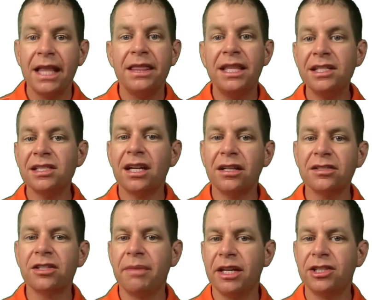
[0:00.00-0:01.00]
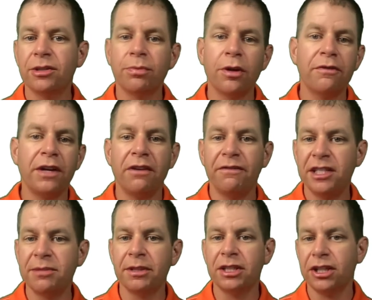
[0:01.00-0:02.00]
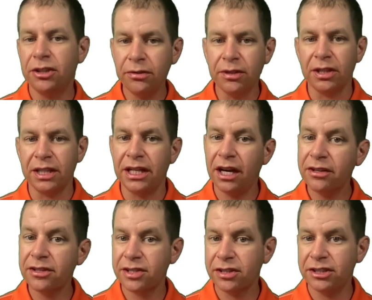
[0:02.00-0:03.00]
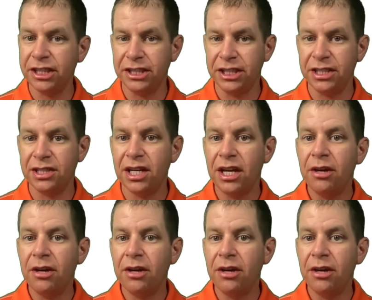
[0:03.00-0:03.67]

This also makes your profile visible to Google and other search engines,